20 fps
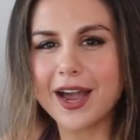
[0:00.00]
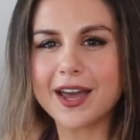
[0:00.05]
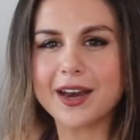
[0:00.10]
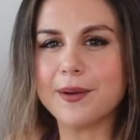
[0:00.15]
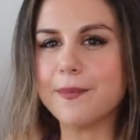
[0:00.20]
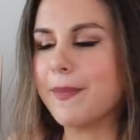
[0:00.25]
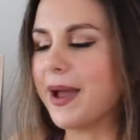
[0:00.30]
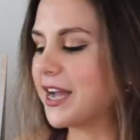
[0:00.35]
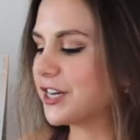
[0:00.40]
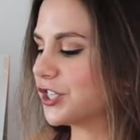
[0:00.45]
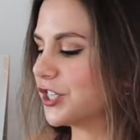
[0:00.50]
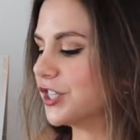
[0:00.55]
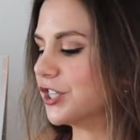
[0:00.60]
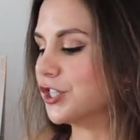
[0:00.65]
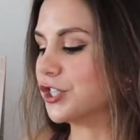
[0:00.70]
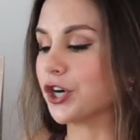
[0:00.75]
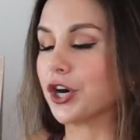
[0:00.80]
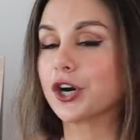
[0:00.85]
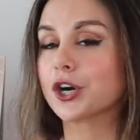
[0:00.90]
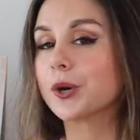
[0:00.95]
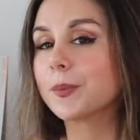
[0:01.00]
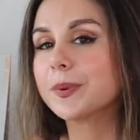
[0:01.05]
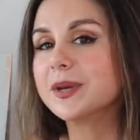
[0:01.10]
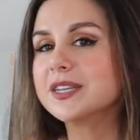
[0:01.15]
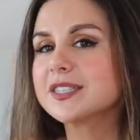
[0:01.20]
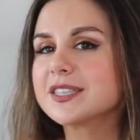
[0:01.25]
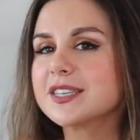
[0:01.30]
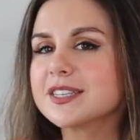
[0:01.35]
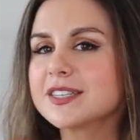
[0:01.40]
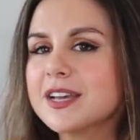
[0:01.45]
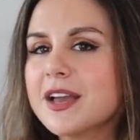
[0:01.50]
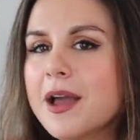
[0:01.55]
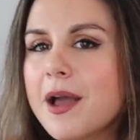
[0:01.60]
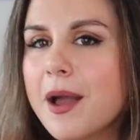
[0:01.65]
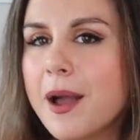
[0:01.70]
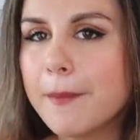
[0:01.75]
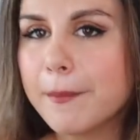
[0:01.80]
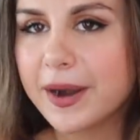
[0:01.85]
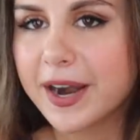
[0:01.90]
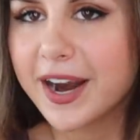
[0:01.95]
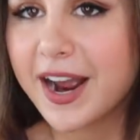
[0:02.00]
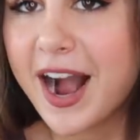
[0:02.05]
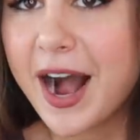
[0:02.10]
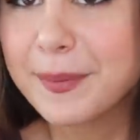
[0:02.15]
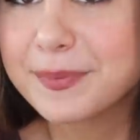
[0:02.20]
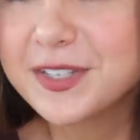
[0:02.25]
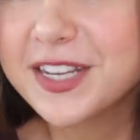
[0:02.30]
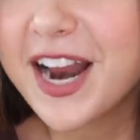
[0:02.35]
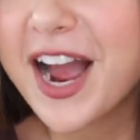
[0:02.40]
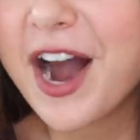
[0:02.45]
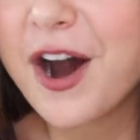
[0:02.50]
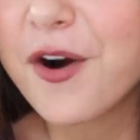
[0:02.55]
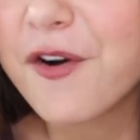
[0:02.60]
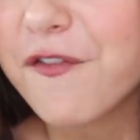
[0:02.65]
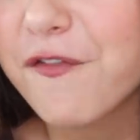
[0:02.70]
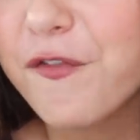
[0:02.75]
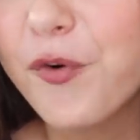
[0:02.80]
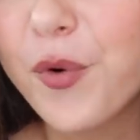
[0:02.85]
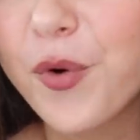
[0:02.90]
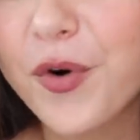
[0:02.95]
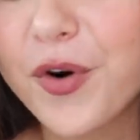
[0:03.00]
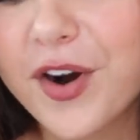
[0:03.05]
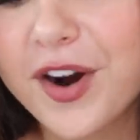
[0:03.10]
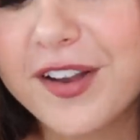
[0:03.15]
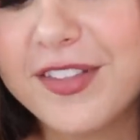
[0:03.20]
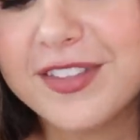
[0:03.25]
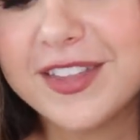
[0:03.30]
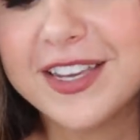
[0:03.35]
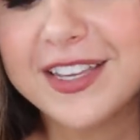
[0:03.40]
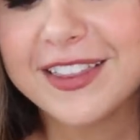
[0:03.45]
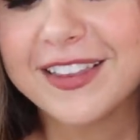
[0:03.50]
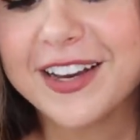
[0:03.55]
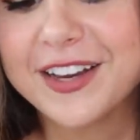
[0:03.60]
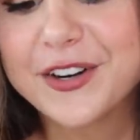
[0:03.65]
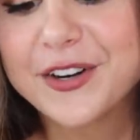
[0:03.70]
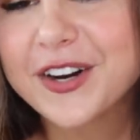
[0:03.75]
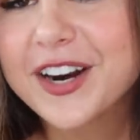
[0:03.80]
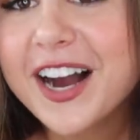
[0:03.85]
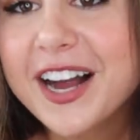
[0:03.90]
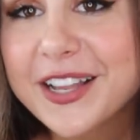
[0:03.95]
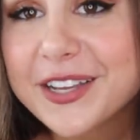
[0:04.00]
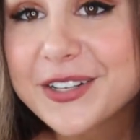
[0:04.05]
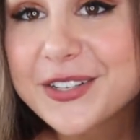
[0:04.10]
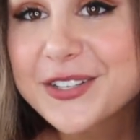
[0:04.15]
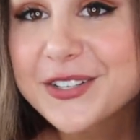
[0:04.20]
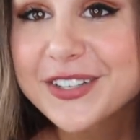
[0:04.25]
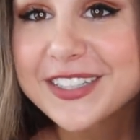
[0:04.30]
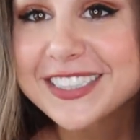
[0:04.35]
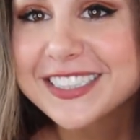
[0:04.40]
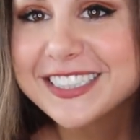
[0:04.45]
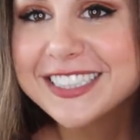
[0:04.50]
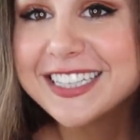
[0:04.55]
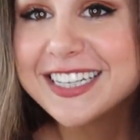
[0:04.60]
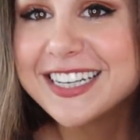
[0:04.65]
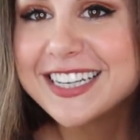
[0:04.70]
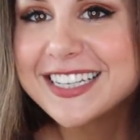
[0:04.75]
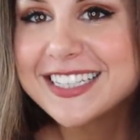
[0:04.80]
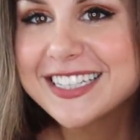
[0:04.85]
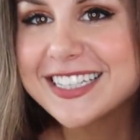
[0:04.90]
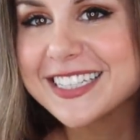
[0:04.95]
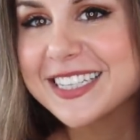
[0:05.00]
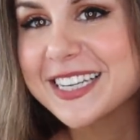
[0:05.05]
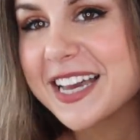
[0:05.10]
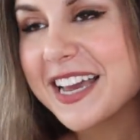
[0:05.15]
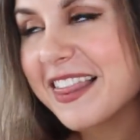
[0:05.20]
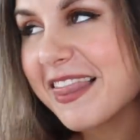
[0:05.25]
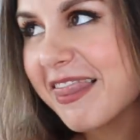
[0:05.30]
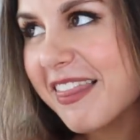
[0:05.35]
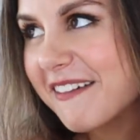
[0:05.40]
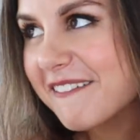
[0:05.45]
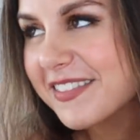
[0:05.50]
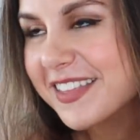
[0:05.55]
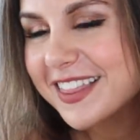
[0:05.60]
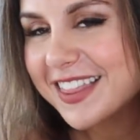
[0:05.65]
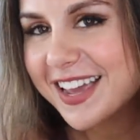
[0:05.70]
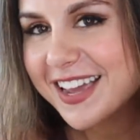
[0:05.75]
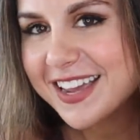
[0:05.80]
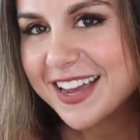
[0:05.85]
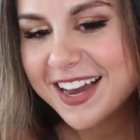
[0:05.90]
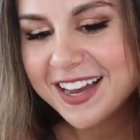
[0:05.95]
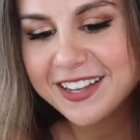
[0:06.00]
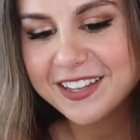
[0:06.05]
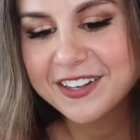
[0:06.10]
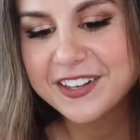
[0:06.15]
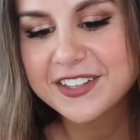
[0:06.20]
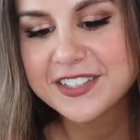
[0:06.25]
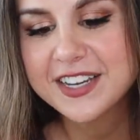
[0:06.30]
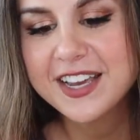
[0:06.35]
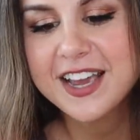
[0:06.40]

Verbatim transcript: kind of matching the darker pieces. But I opted out for the lighter color scrunchies because I love the light colors.